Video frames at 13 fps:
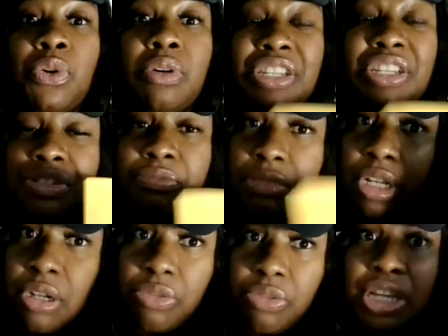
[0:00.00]
because, you
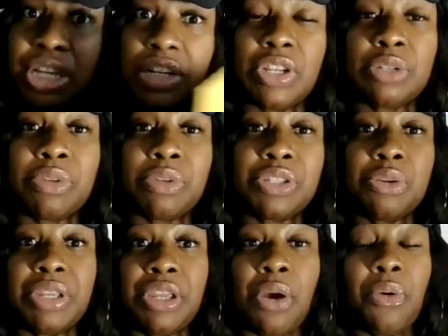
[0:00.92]
know, the individual is
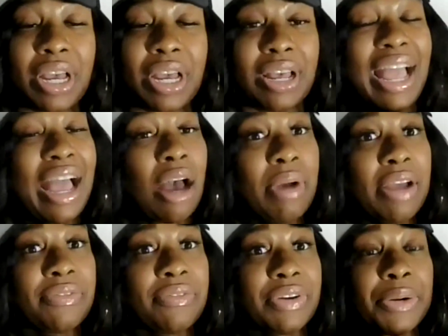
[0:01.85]
doing yoga.
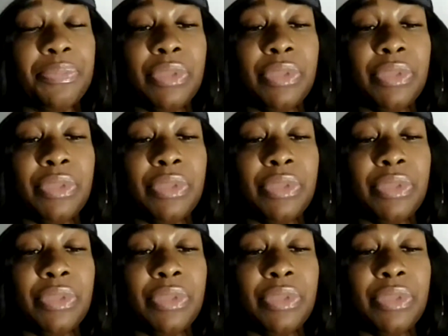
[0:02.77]
However,